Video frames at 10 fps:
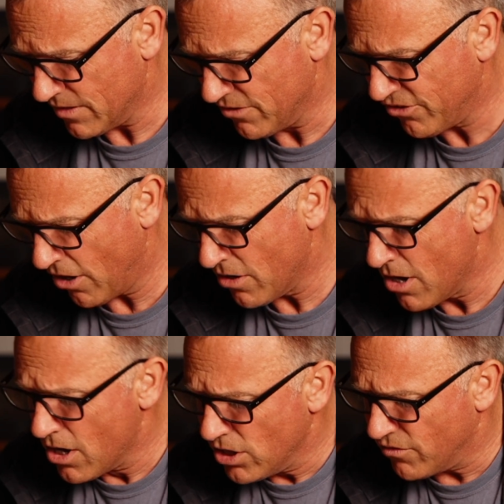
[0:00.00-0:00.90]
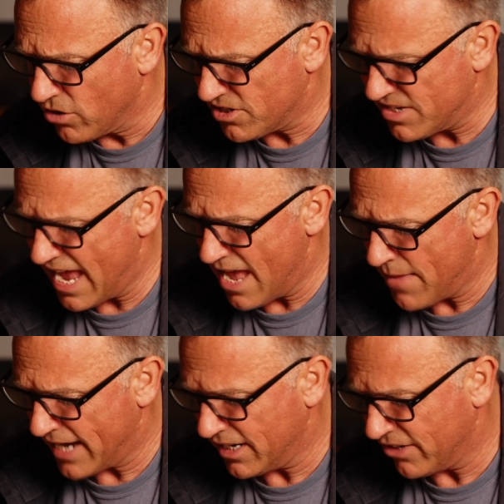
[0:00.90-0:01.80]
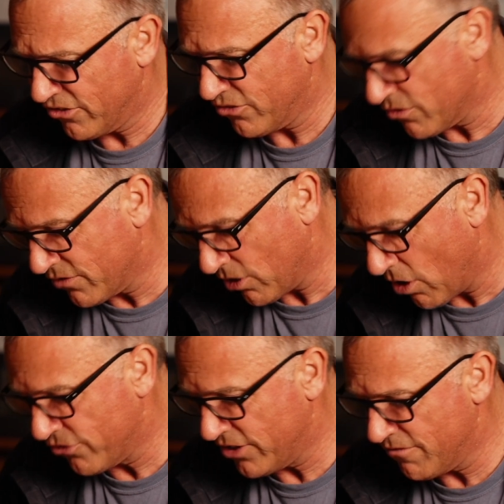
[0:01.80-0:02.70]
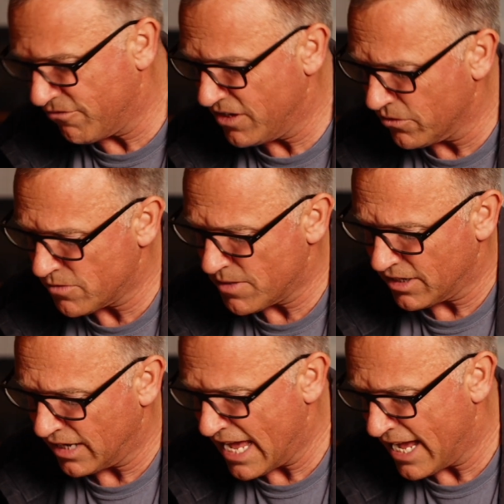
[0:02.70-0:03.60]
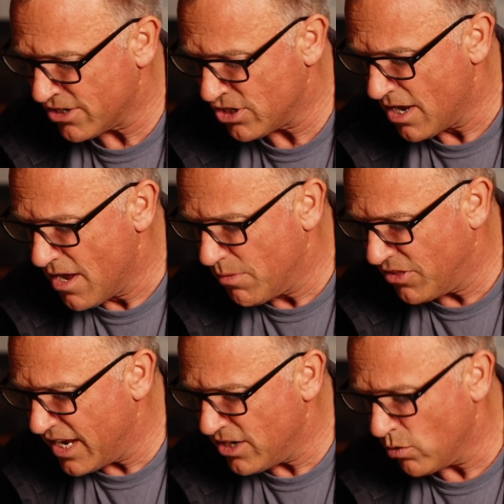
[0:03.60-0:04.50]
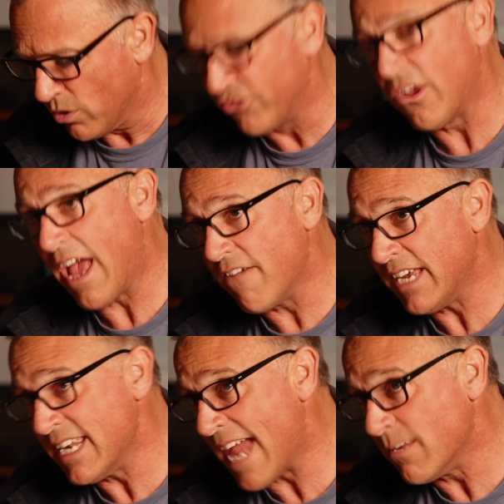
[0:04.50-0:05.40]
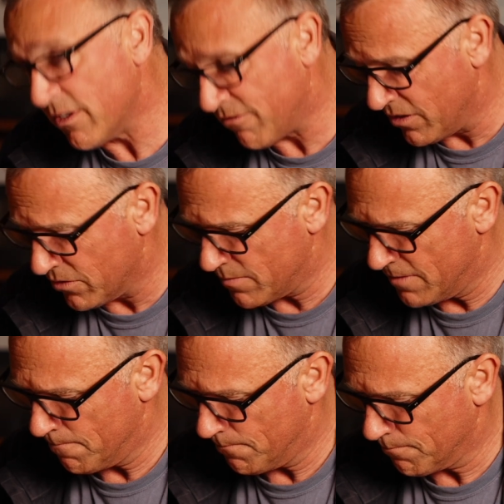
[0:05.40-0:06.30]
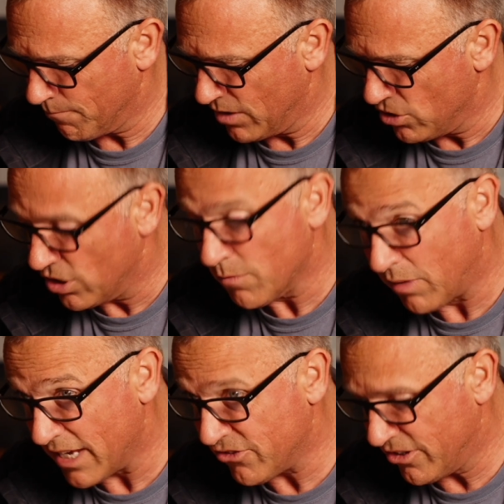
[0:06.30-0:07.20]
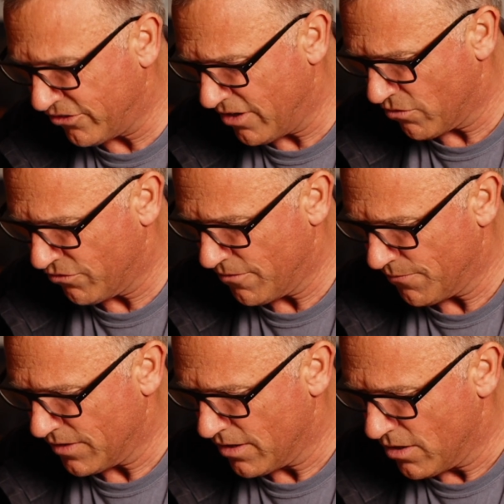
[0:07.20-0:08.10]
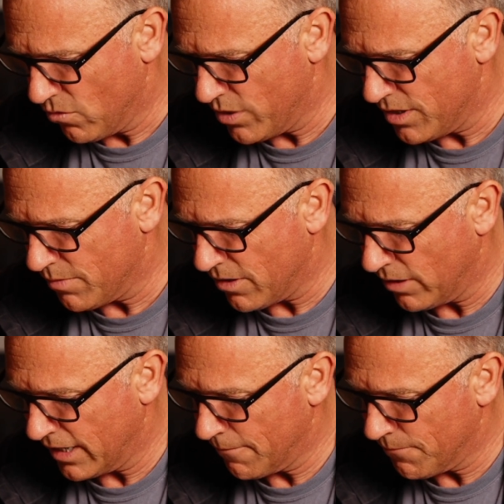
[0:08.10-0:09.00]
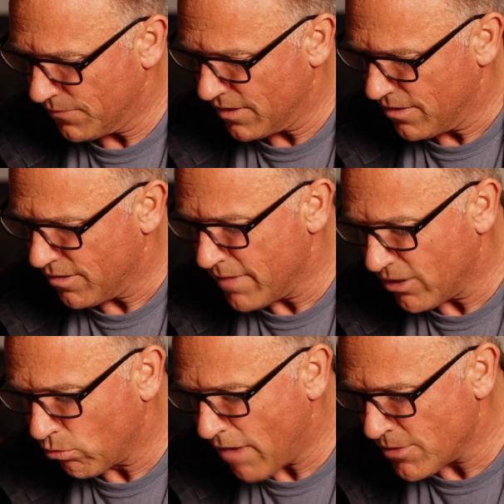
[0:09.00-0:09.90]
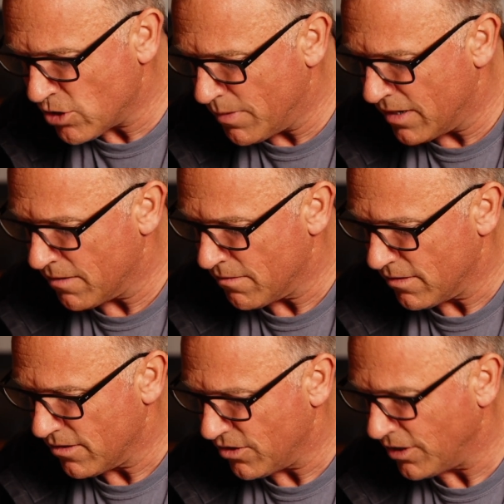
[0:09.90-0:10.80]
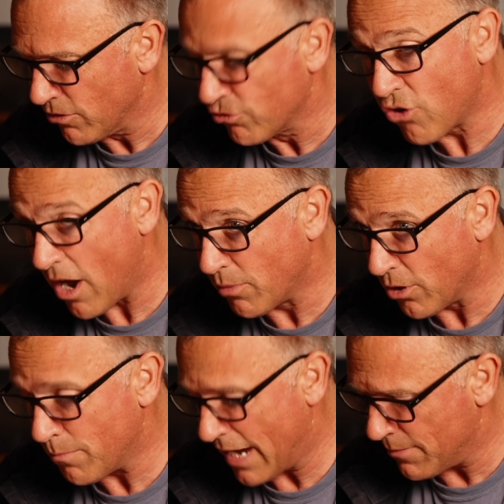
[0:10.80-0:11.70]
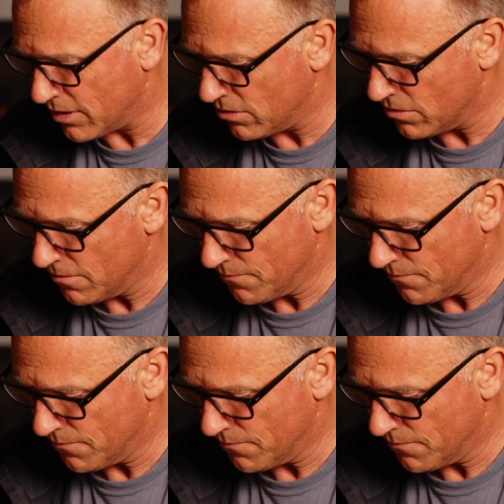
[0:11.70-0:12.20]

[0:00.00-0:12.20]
So, you've got Sam acting as a sort of close-in fieldsman at large, but then you also have inanimate fieldsmen. You can place yourself when you're bowling, the metal rubbish bin, the little tripod barbecue,